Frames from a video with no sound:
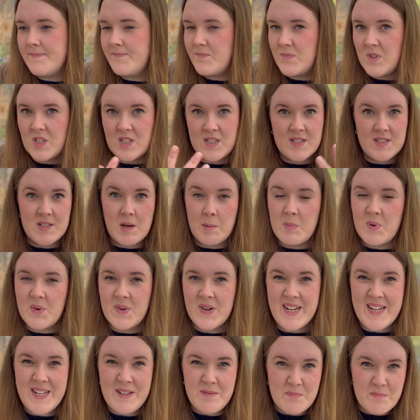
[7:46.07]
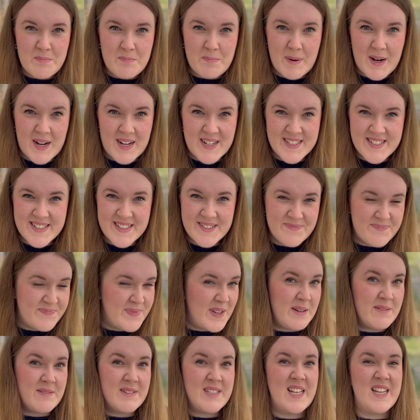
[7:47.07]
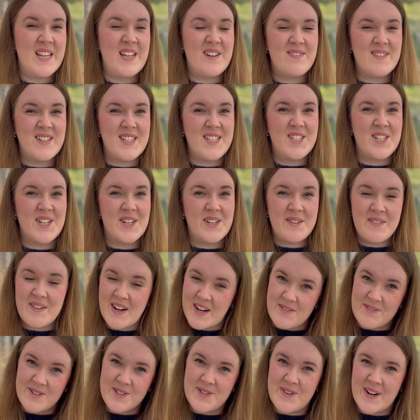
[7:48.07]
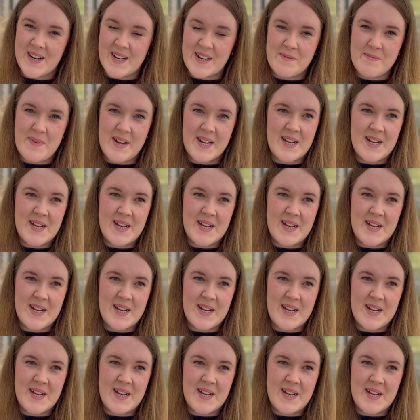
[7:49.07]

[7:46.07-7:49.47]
summary, but it was a lovely show. I would recommend